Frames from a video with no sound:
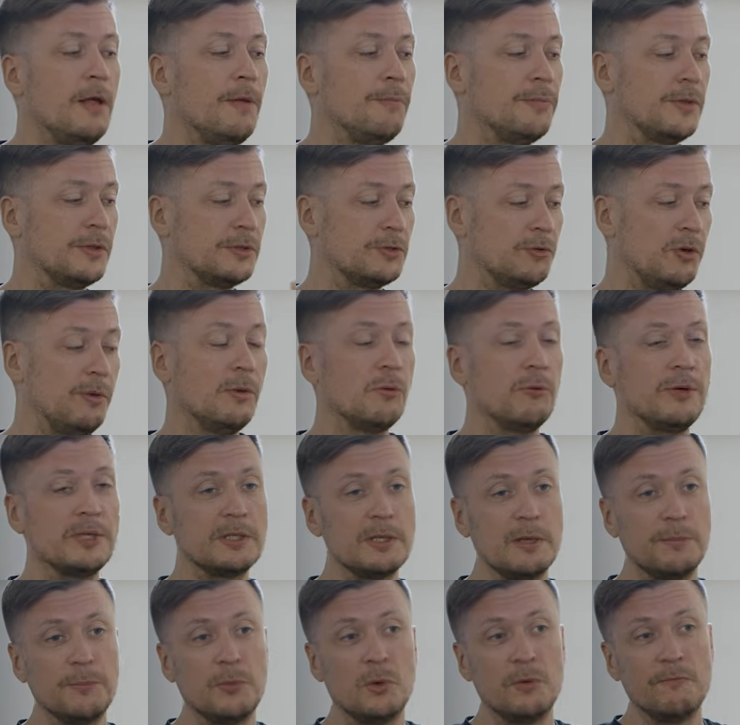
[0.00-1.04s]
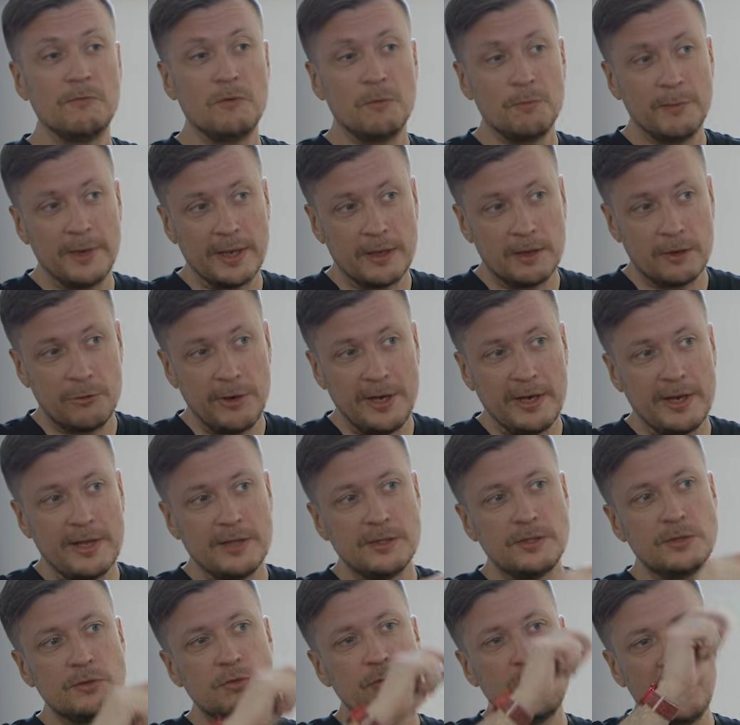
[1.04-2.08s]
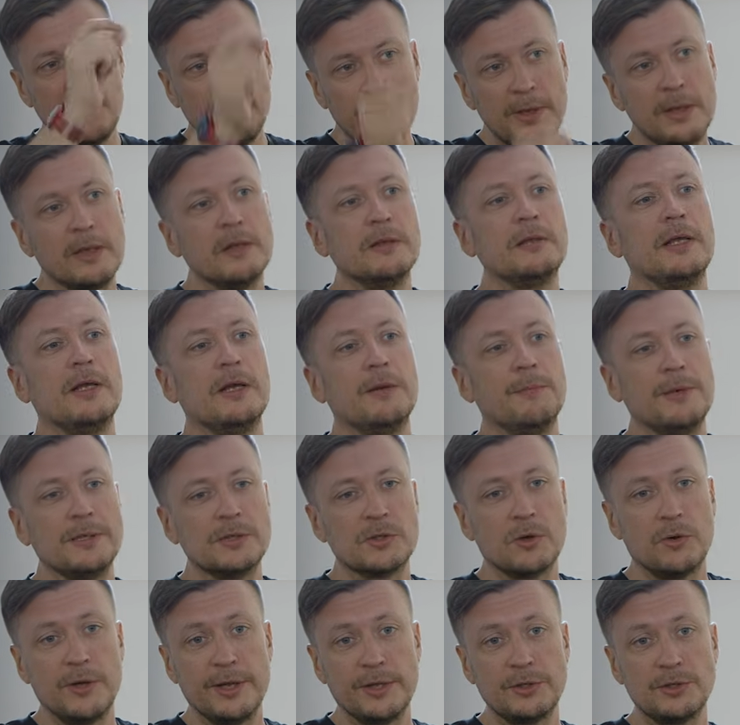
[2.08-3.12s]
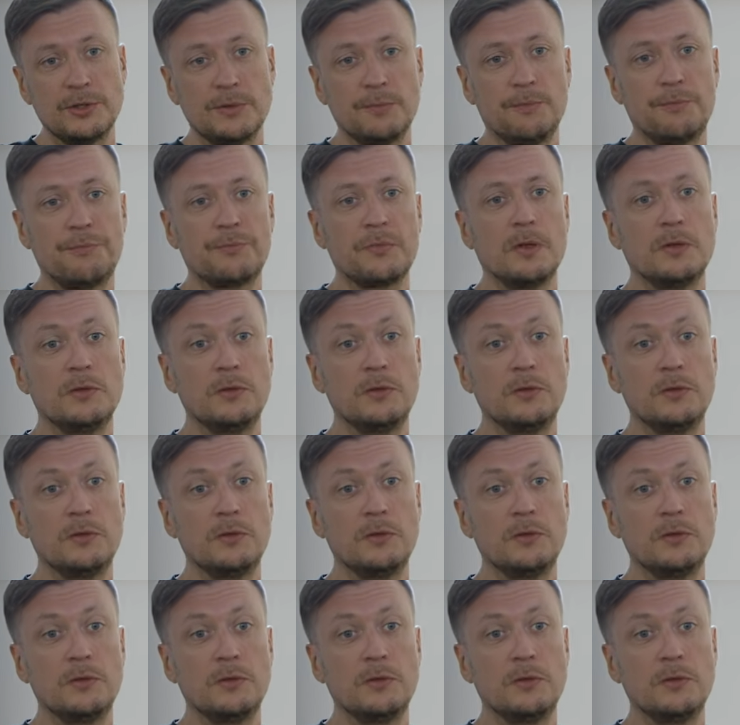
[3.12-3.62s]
The streaming REST endpoint will create a streaming database connection